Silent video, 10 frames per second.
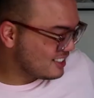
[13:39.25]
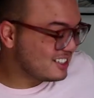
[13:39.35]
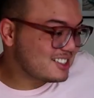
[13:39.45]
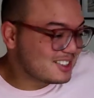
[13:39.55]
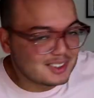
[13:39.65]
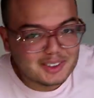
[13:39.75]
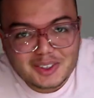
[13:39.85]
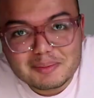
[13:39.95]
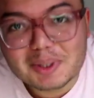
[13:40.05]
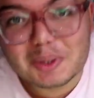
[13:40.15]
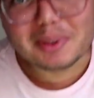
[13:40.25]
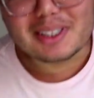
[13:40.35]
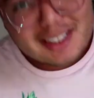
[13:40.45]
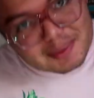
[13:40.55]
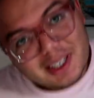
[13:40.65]
That's gonna go on
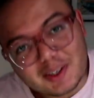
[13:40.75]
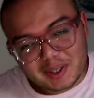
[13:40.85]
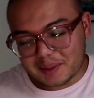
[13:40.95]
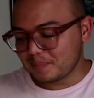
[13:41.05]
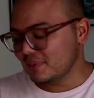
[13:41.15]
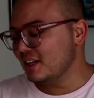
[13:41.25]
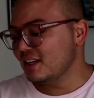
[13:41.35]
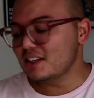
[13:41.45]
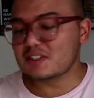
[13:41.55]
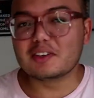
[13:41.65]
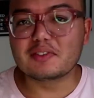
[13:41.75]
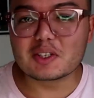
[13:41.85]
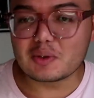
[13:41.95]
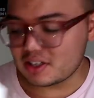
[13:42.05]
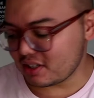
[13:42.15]
bloopers. Anyway, so the
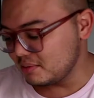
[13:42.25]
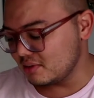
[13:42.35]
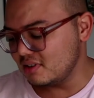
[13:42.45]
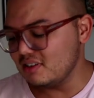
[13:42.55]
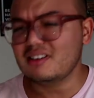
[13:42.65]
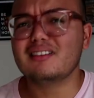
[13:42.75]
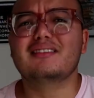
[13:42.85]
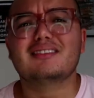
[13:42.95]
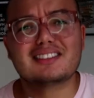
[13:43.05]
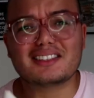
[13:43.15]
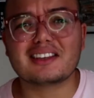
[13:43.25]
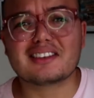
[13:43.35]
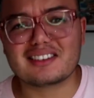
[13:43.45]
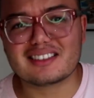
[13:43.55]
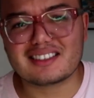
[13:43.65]
face wash
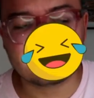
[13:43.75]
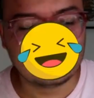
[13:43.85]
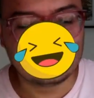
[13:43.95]
stickers.